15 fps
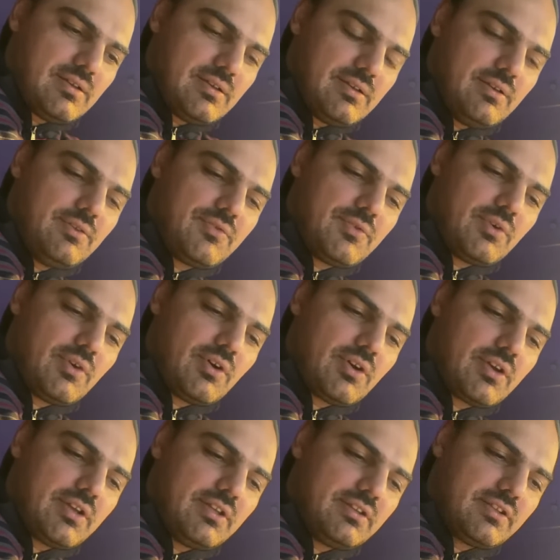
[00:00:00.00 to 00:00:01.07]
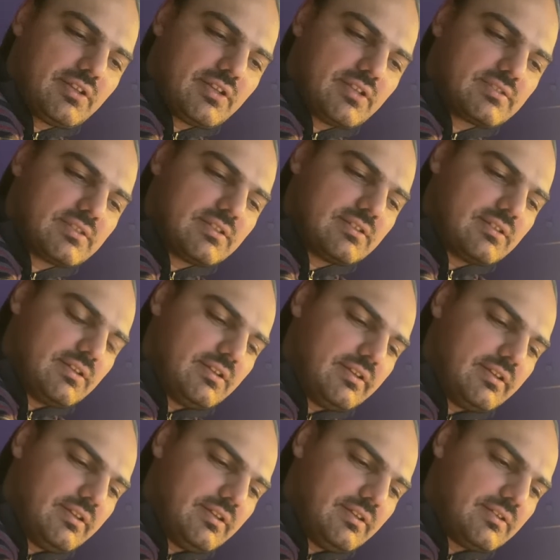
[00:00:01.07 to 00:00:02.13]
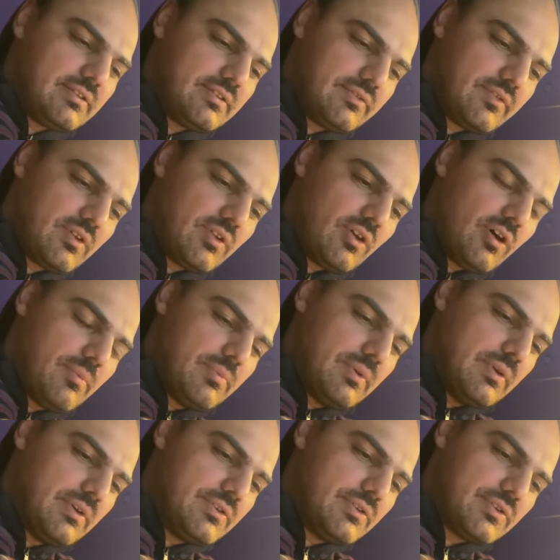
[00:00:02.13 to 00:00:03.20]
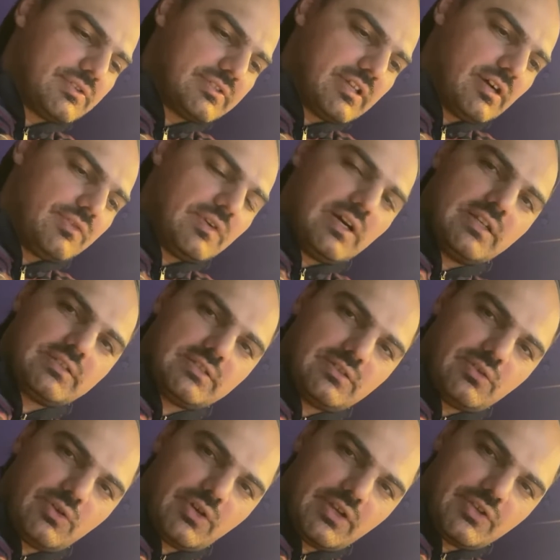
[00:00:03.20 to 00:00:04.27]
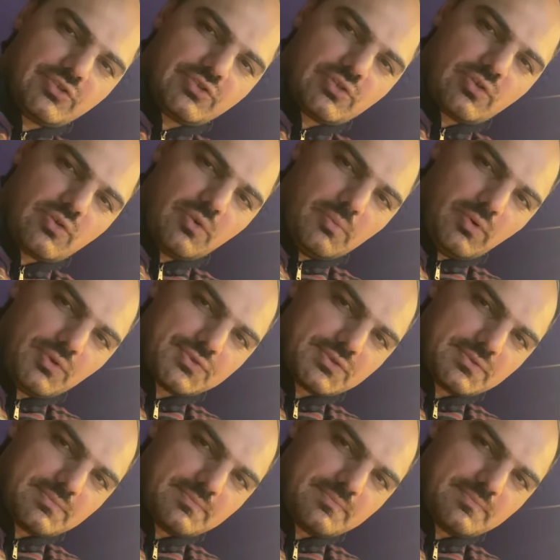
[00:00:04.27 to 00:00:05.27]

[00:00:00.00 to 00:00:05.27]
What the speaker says: if you are interested in develop yourself as an orchestral composer.